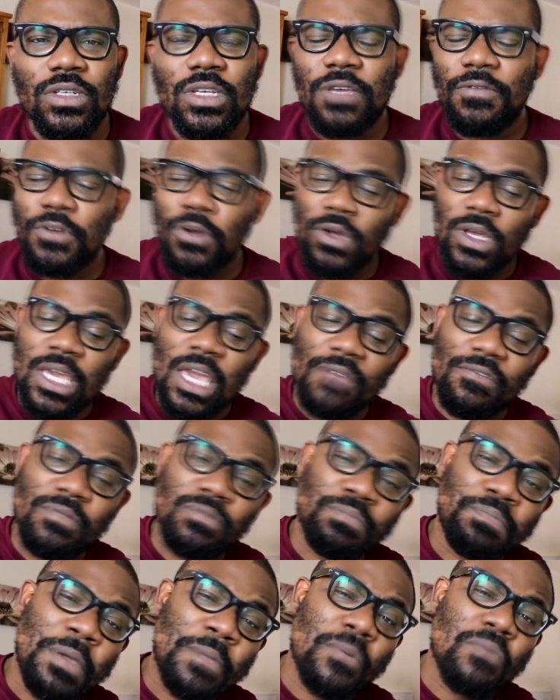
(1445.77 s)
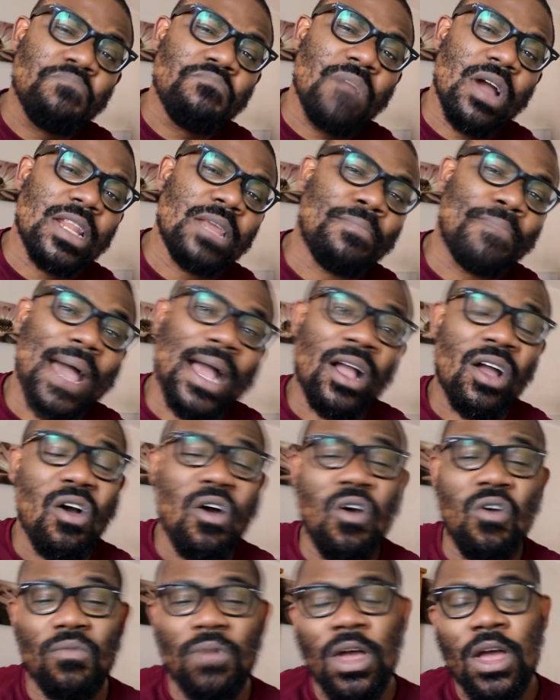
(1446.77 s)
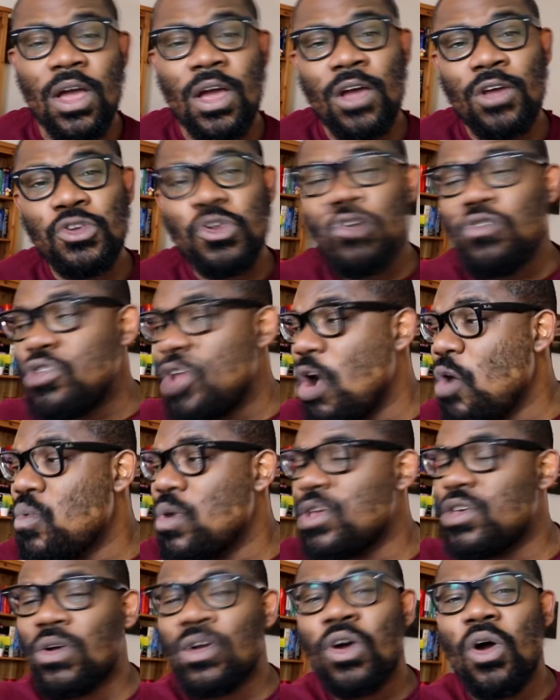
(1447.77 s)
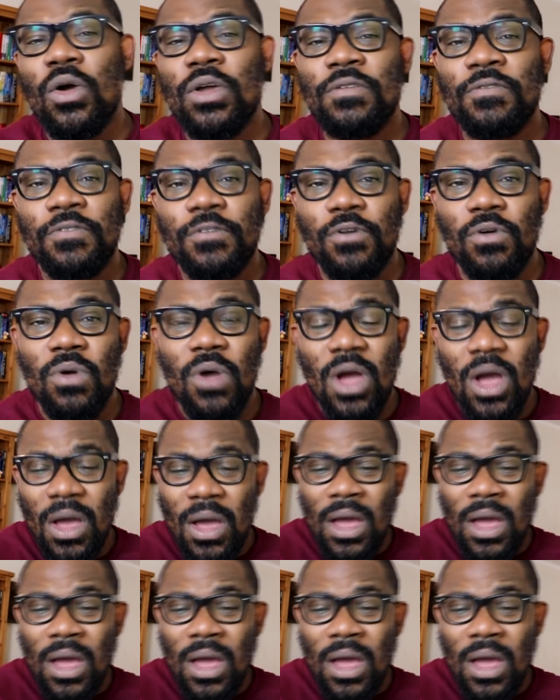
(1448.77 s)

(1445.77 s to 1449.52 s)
If you're giving people money back home, you know what you're going through.